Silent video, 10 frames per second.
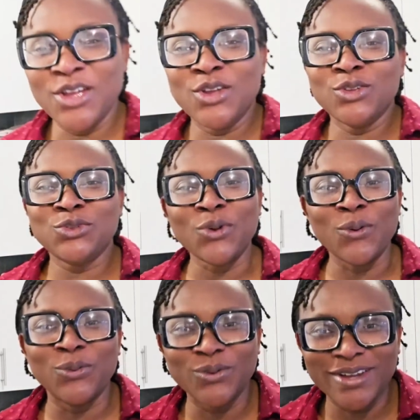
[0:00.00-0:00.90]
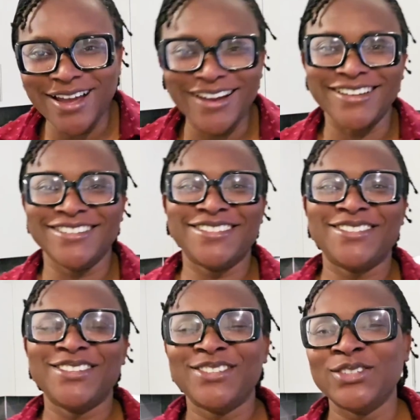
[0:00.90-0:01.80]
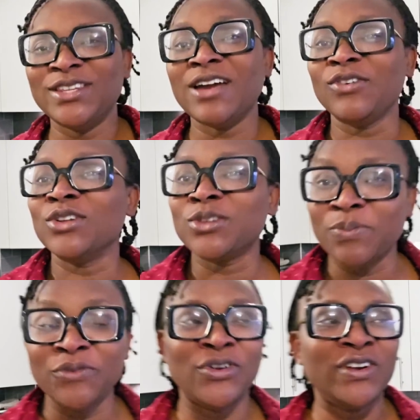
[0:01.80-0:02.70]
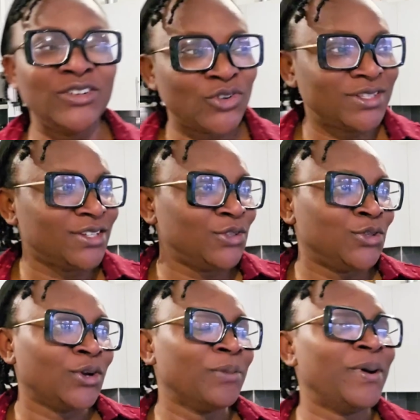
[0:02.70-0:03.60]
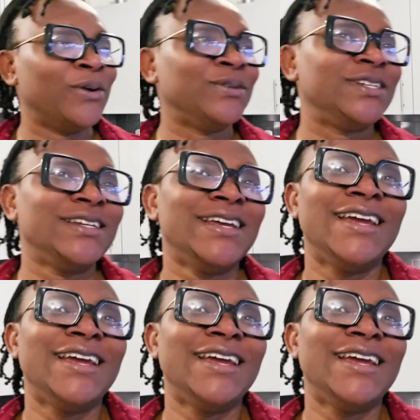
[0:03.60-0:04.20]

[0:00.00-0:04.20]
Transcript: So guys, today I've got something very interesting to talk about.